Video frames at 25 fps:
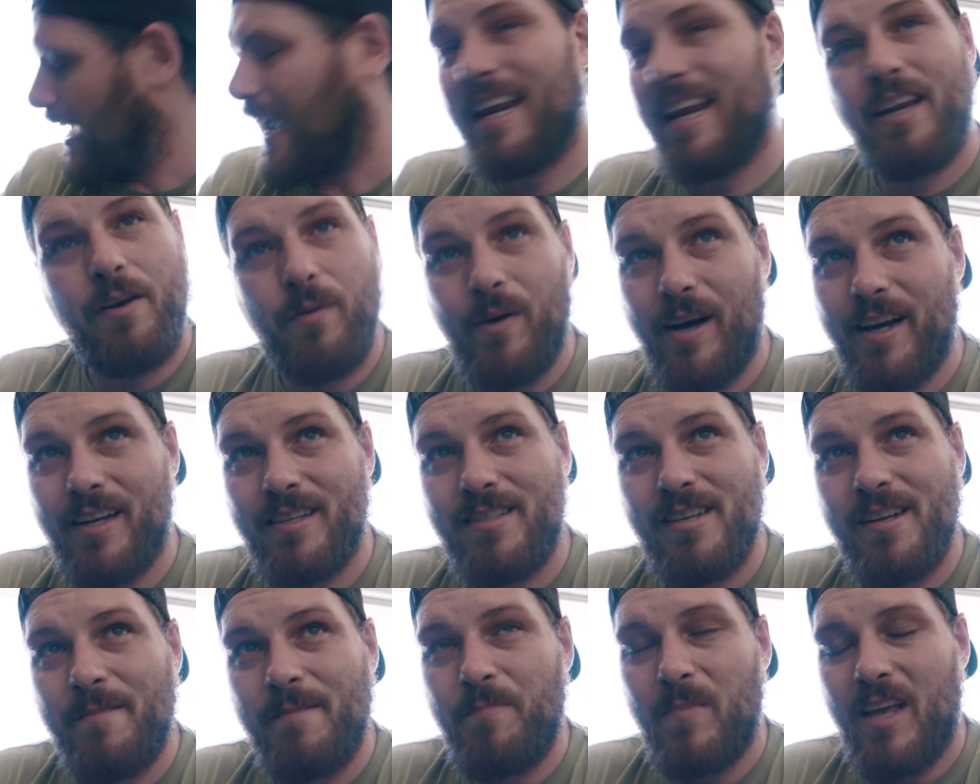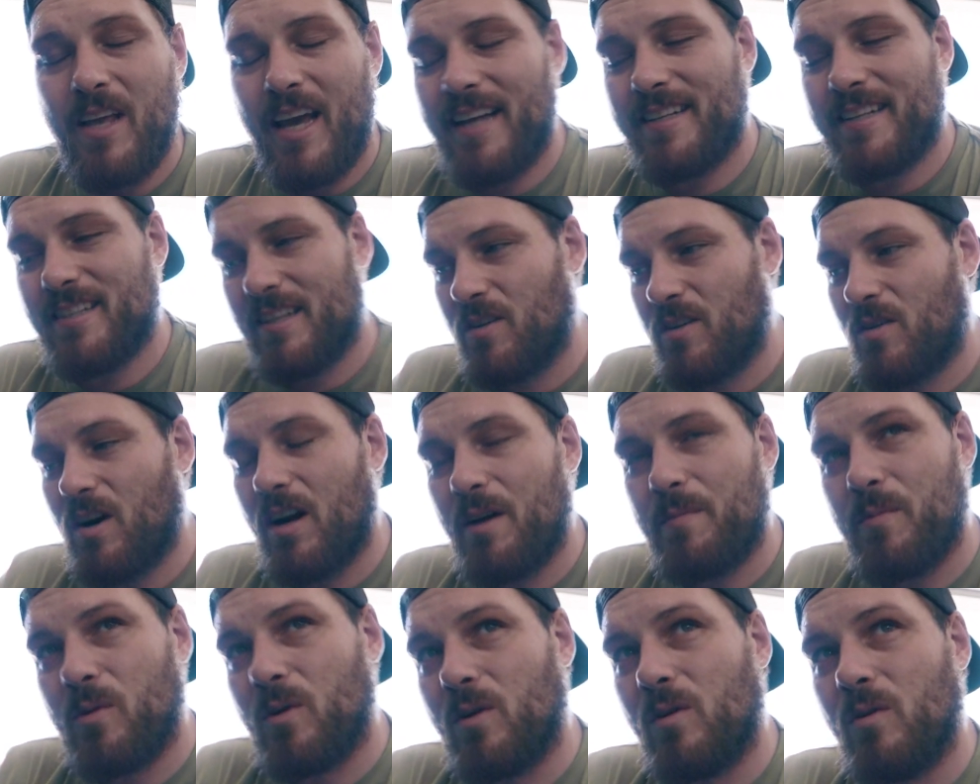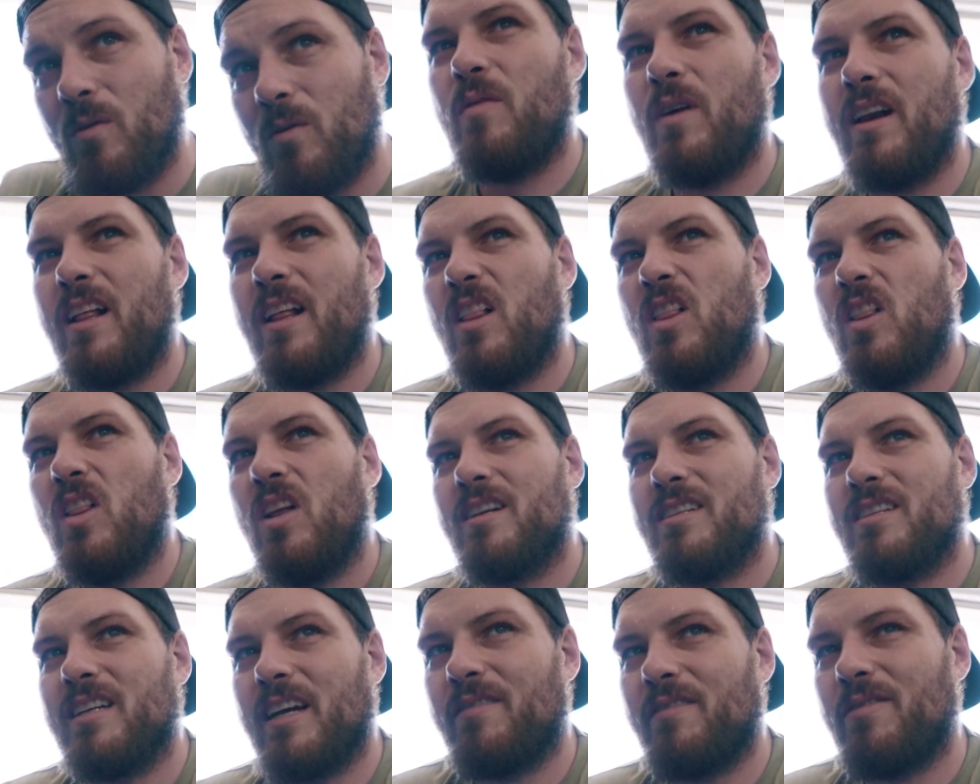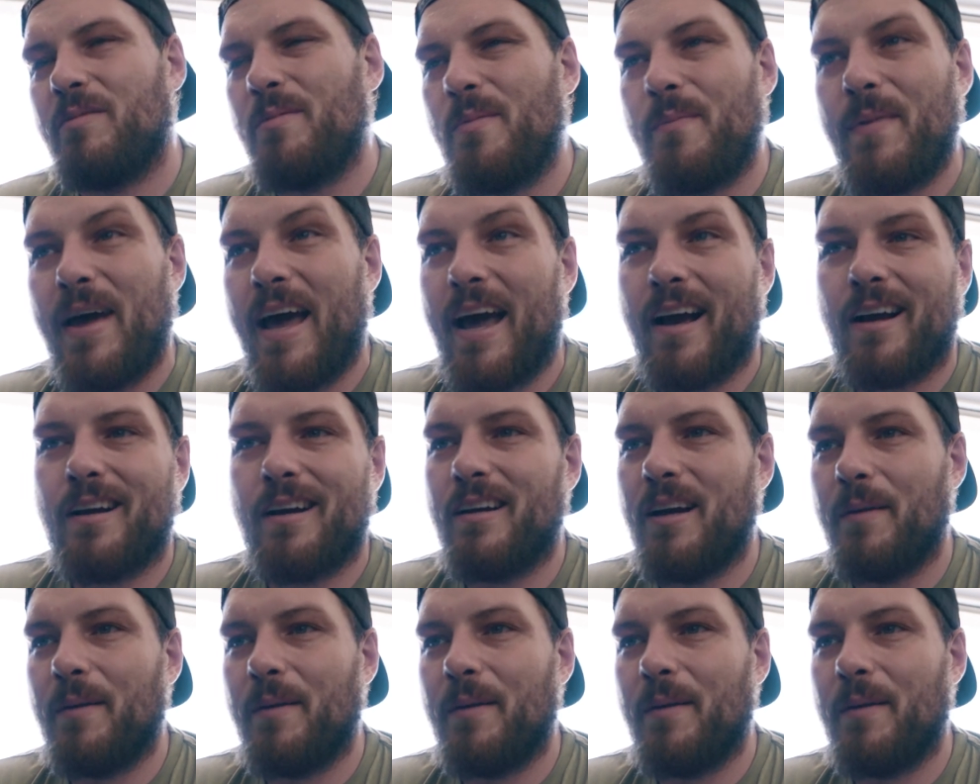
Anyways, it's incredible what it looks like from the back.